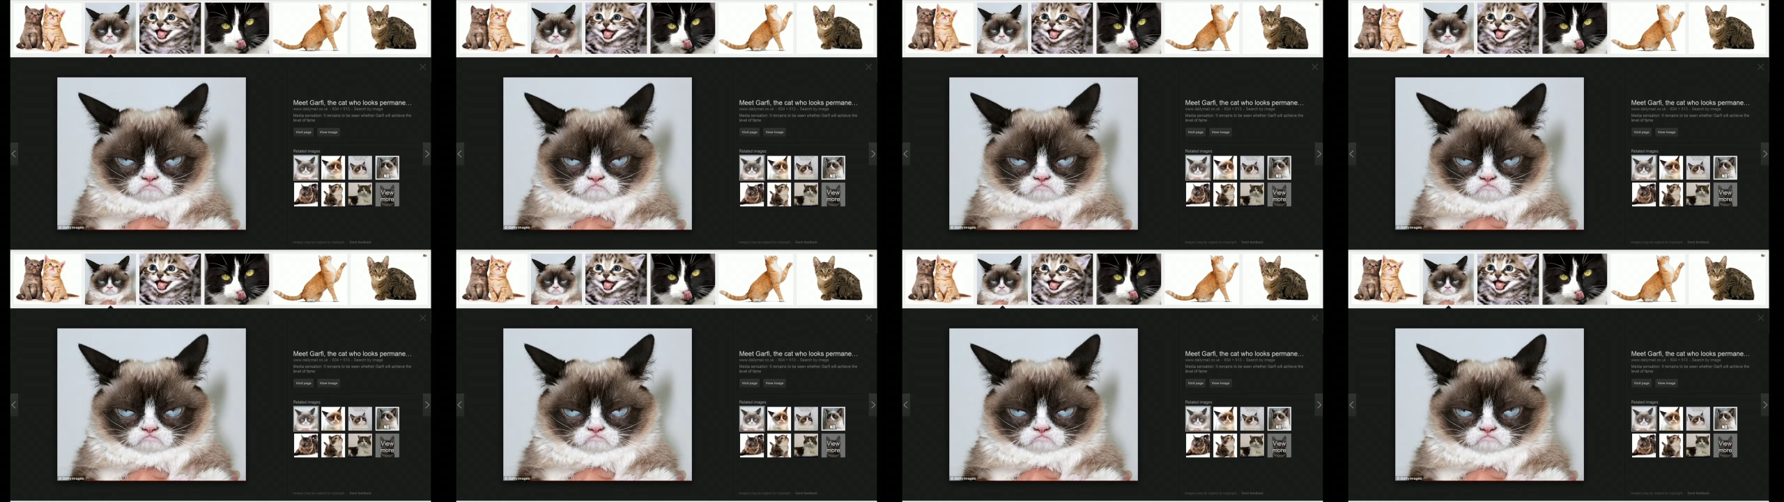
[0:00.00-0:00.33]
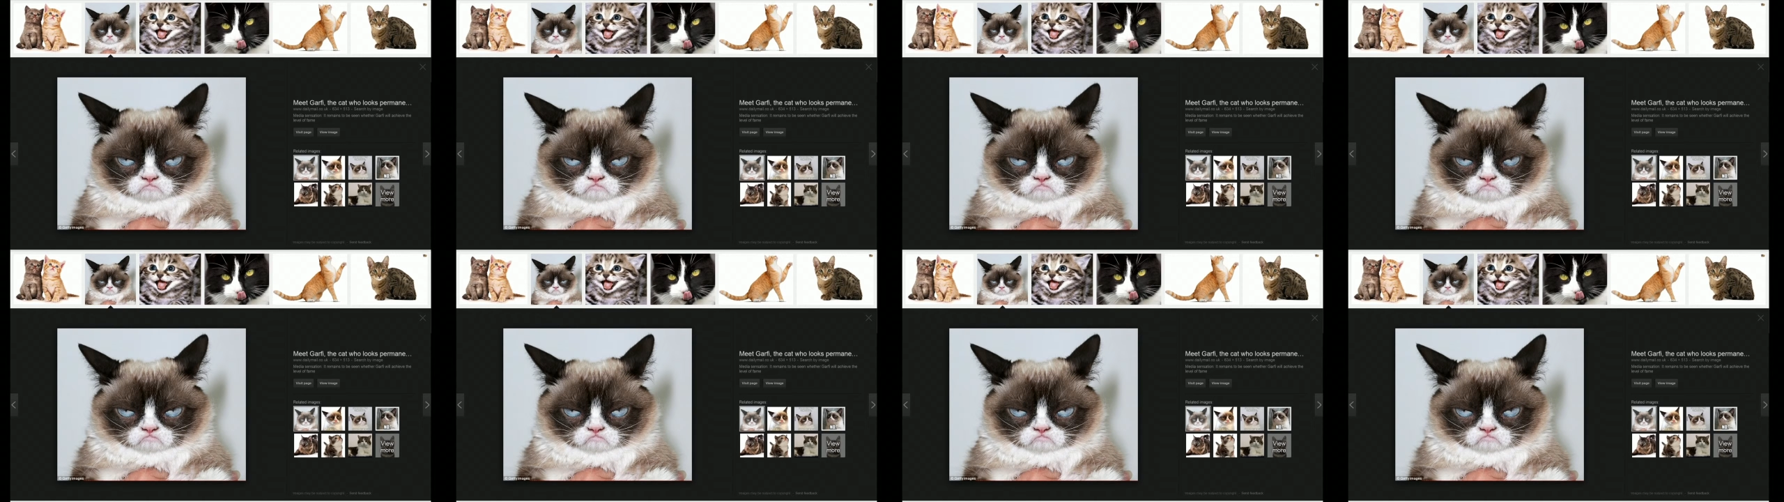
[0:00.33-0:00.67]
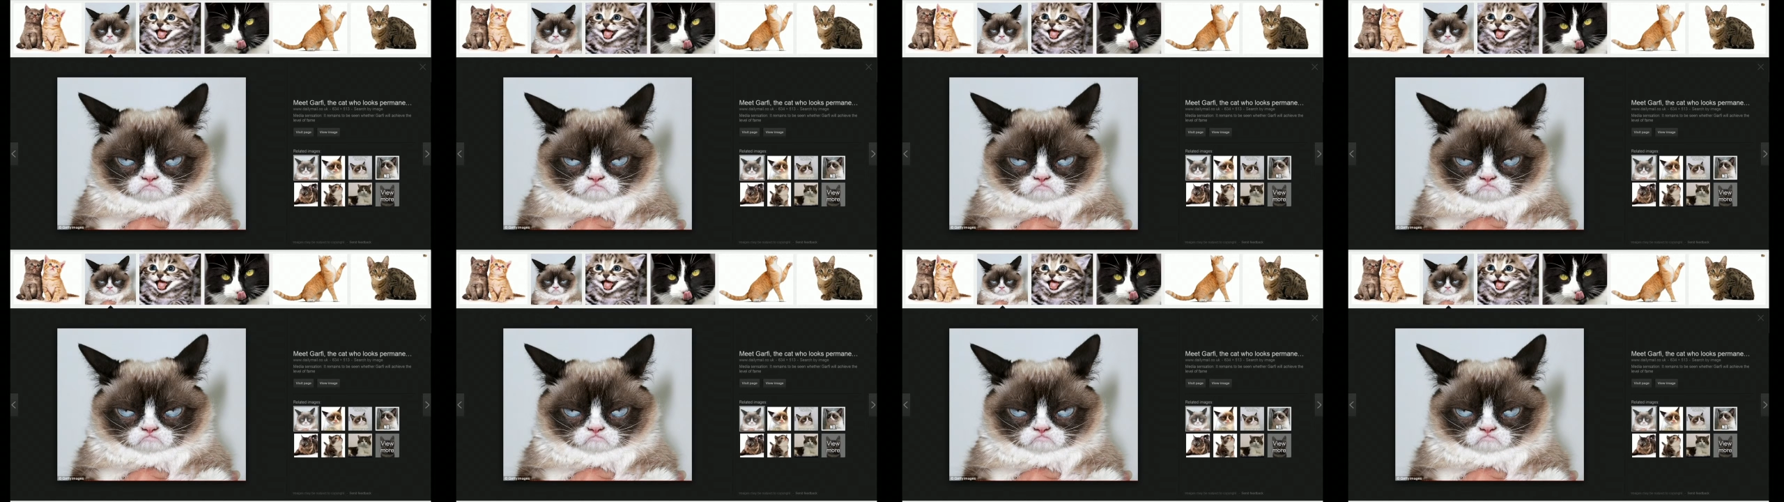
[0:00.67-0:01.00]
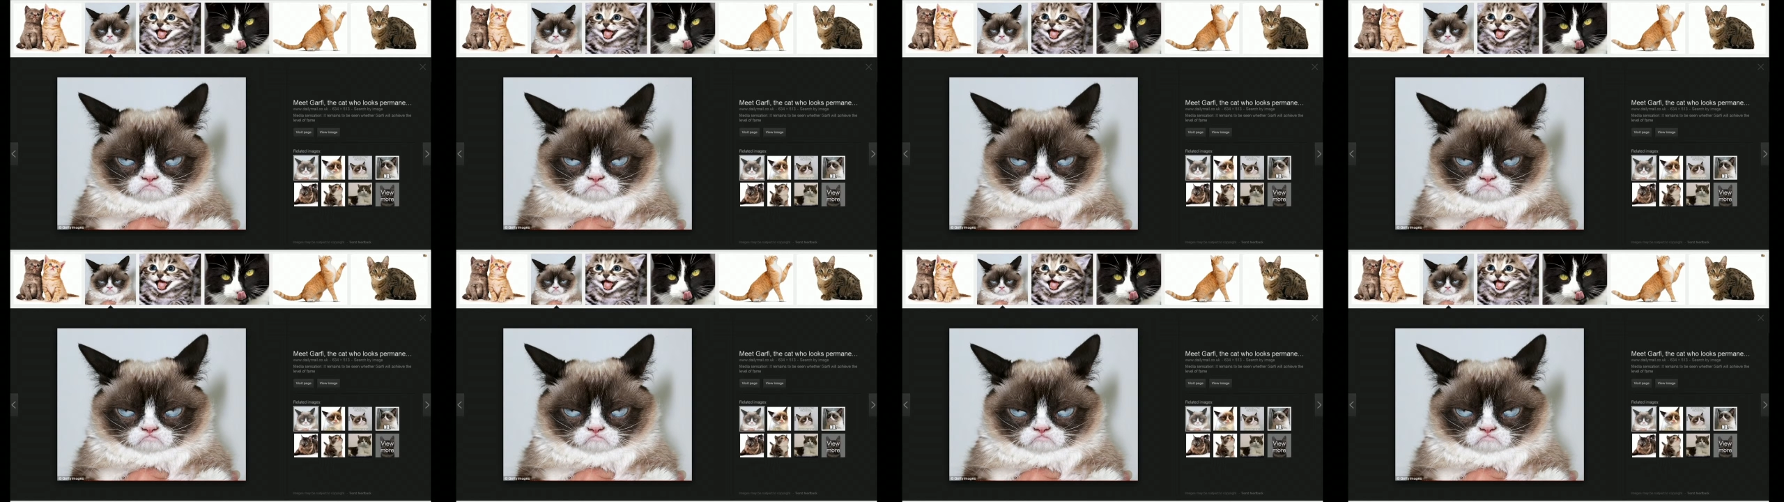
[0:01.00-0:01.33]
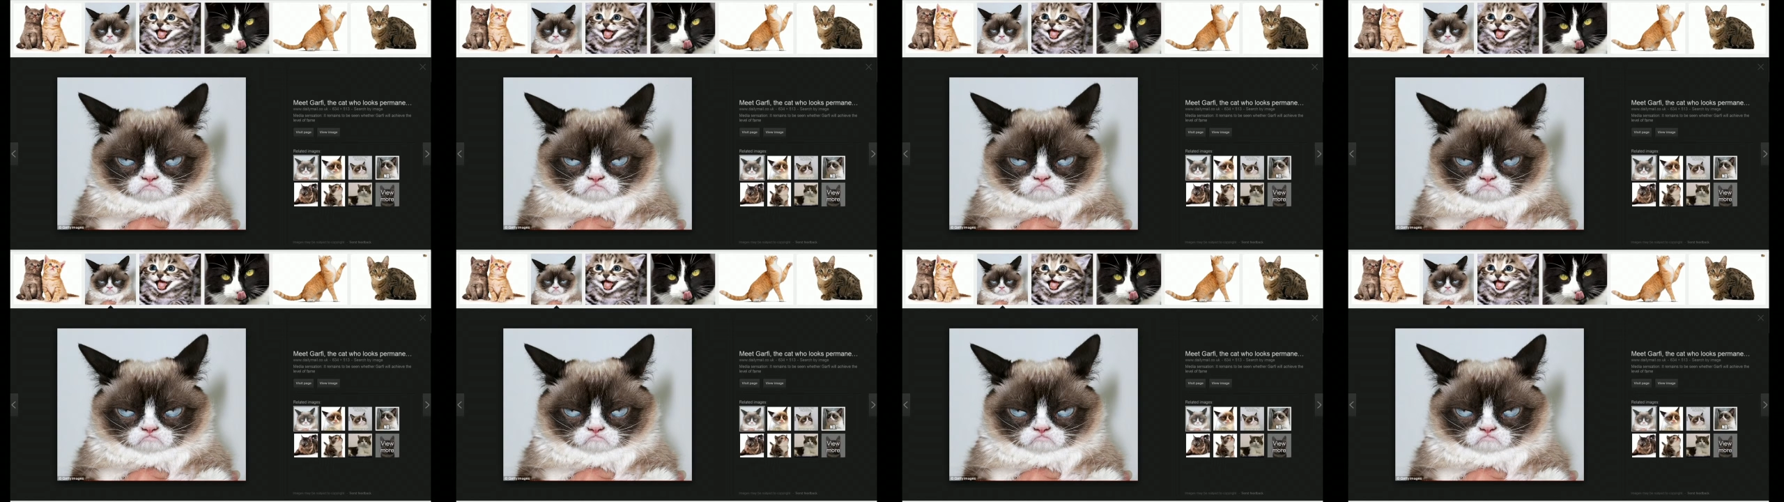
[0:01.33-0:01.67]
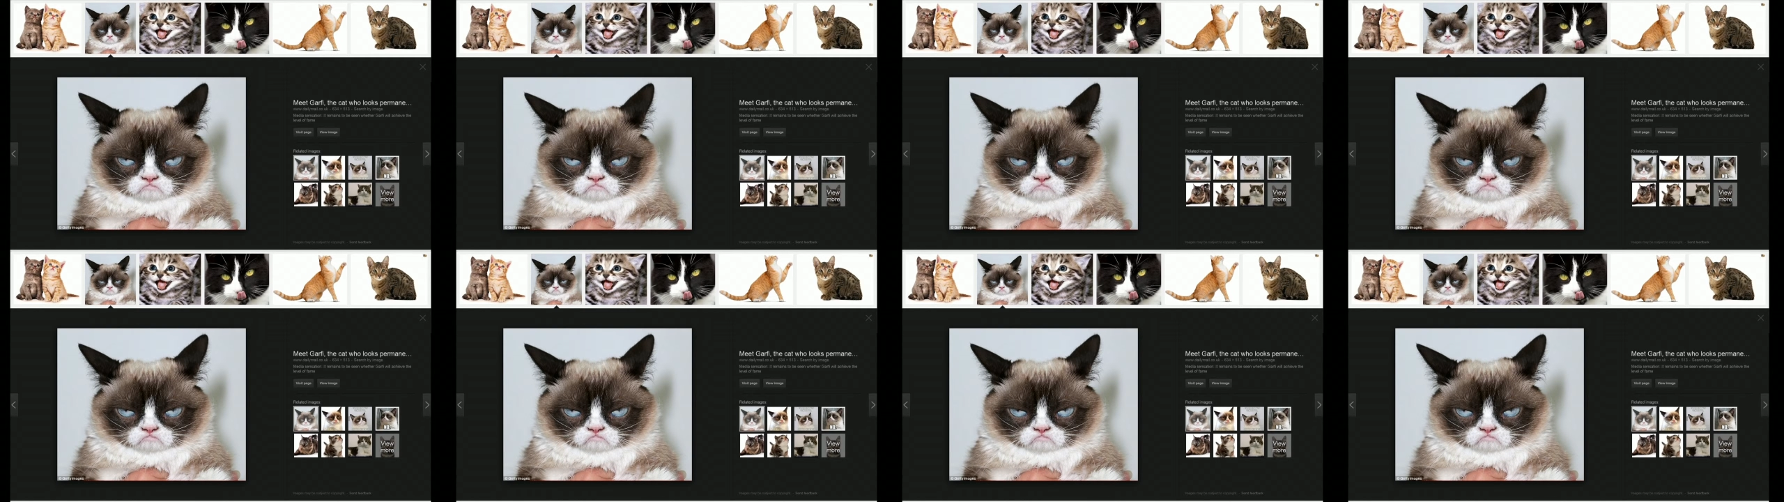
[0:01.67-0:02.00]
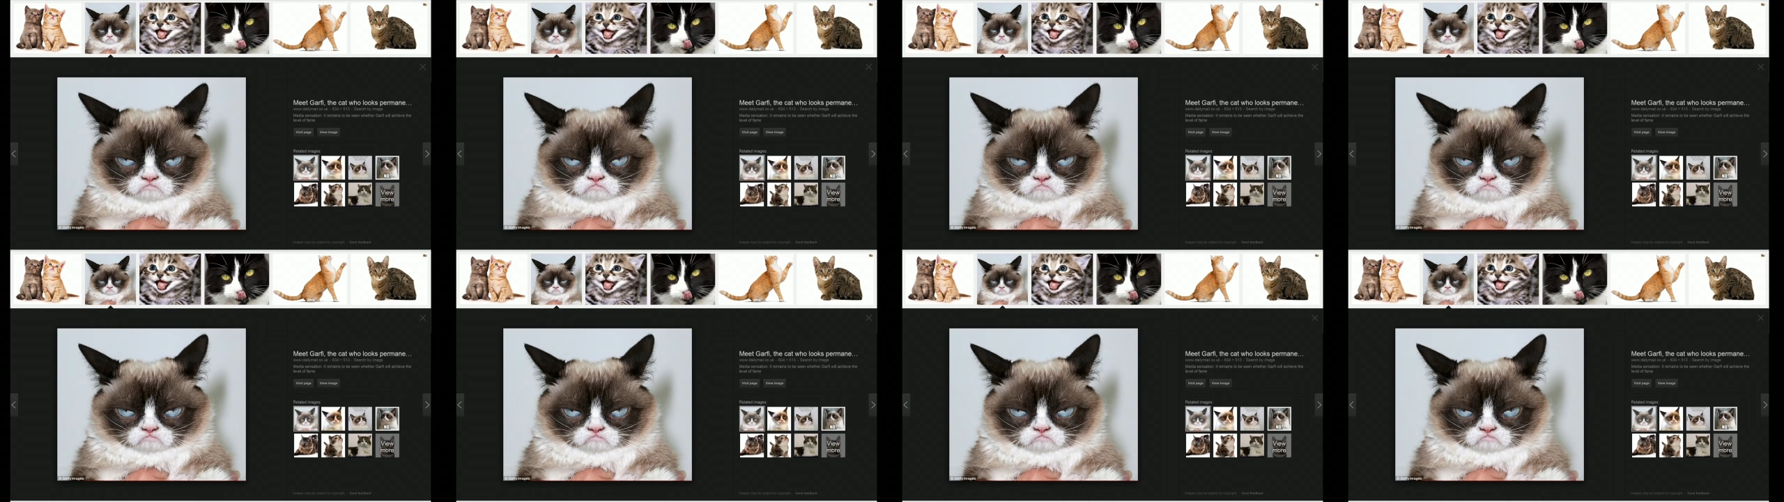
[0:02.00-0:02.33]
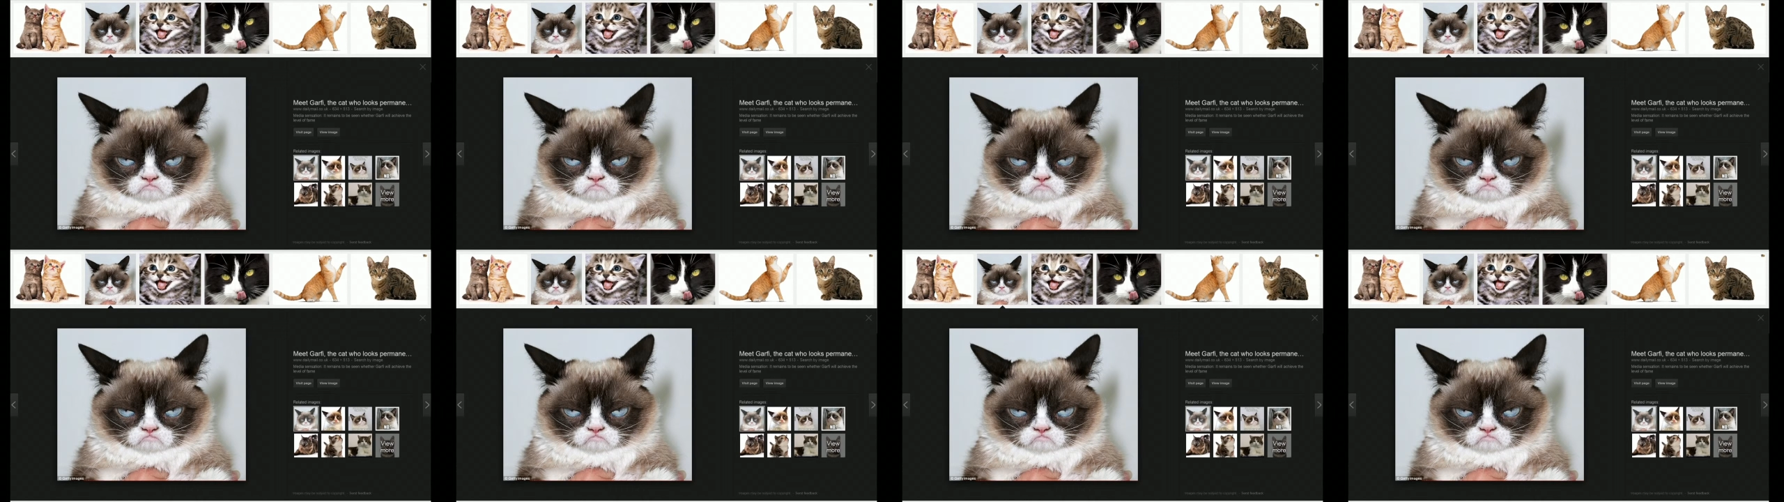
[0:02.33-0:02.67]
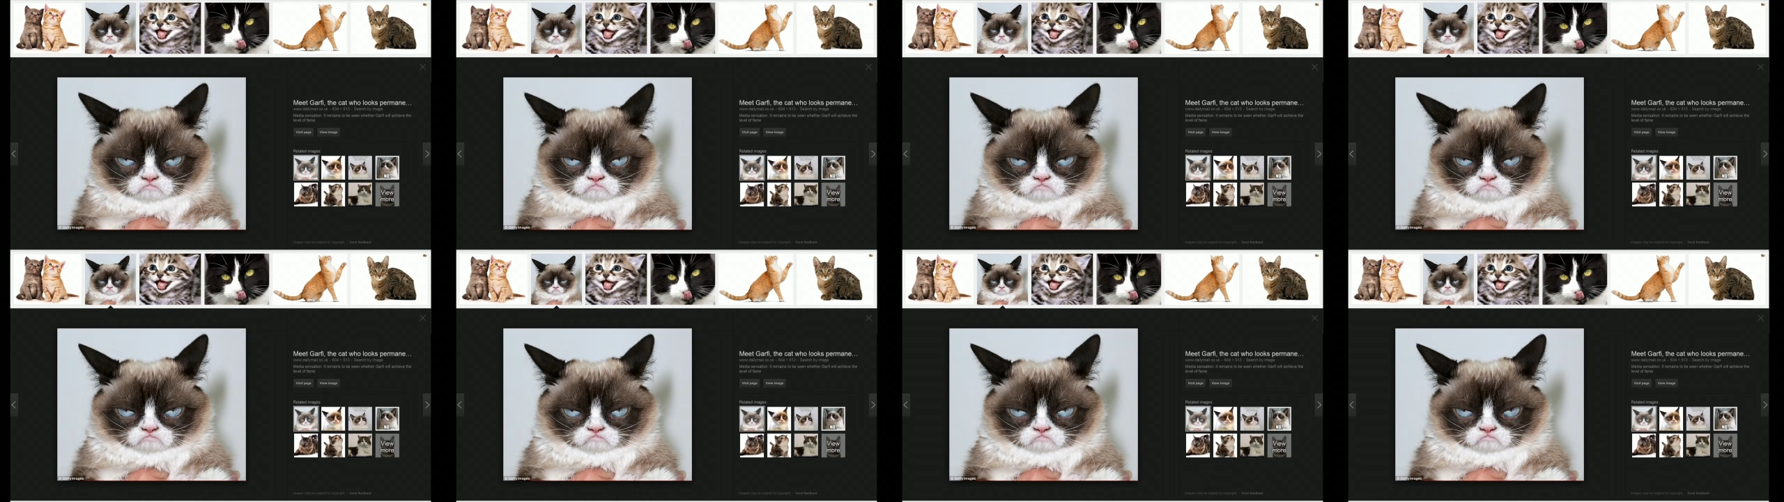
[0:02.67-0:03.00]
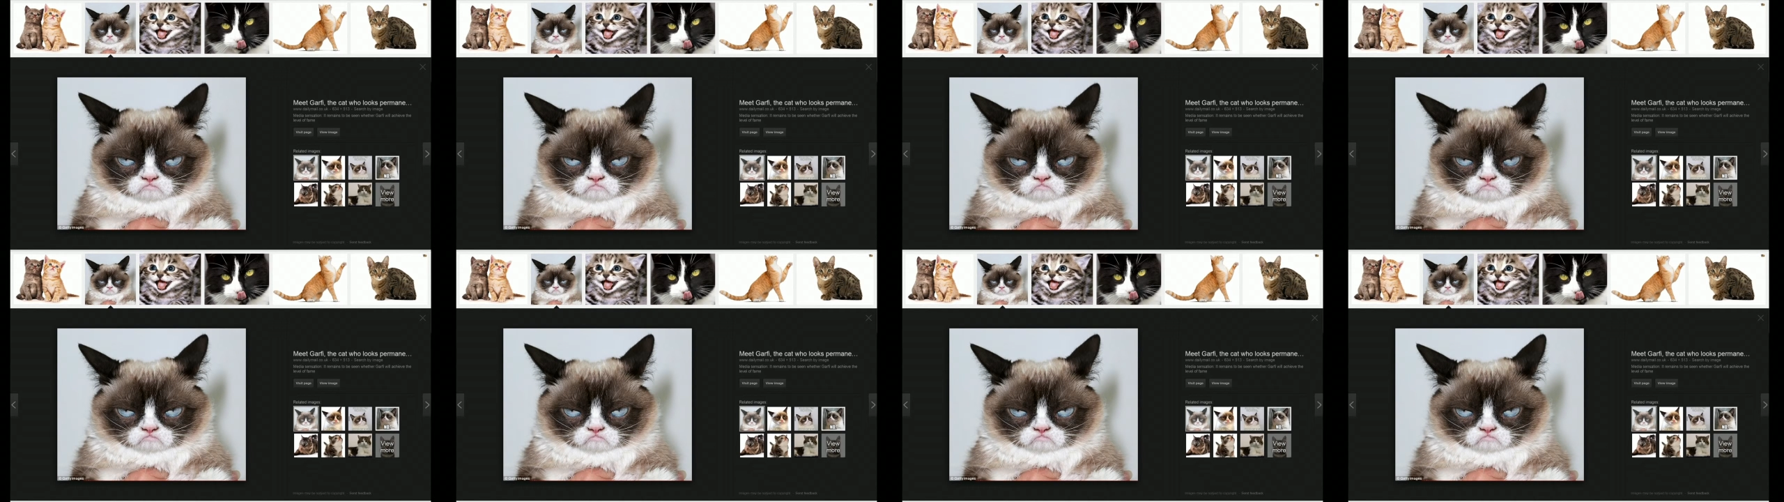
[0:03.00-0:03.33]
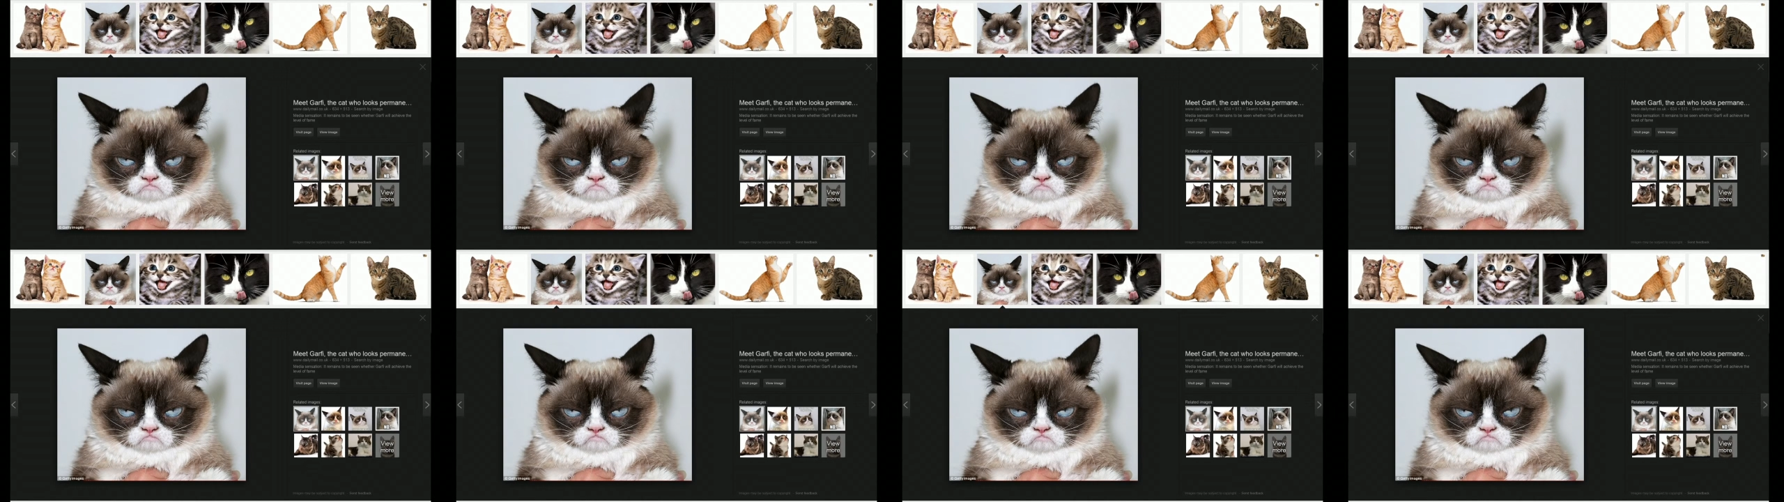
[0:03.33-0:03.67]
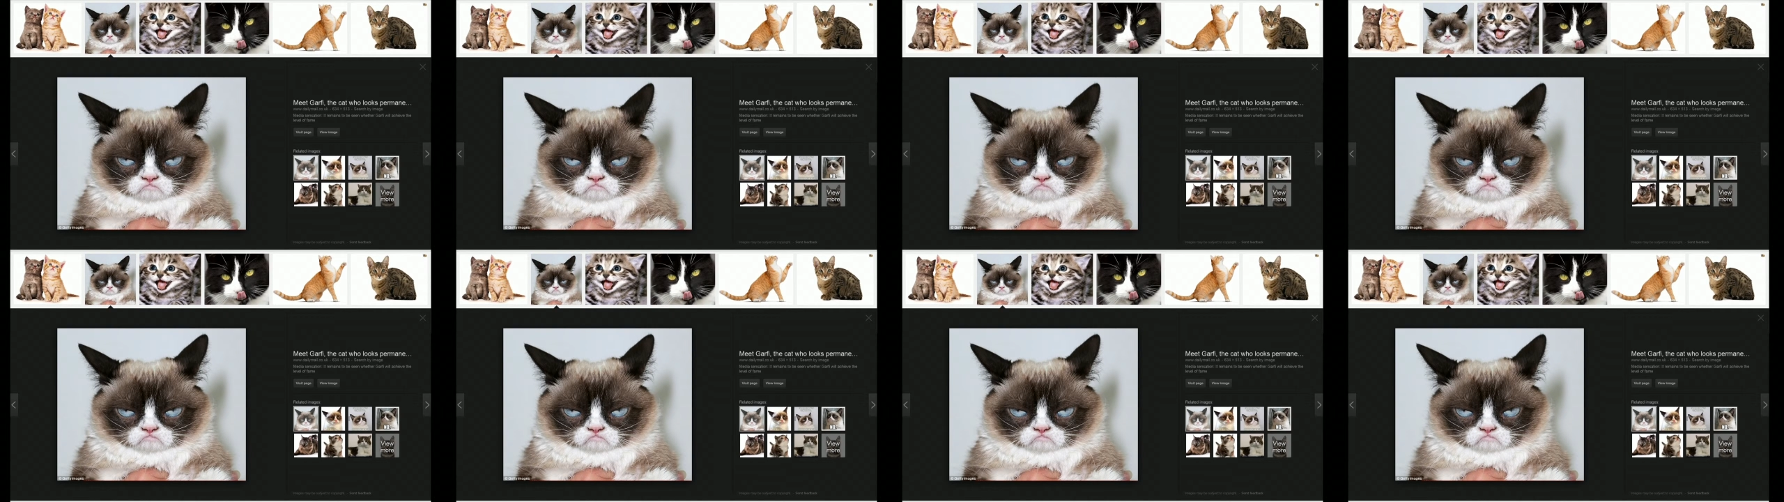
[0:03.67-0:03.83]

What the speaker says: (no speaker visible)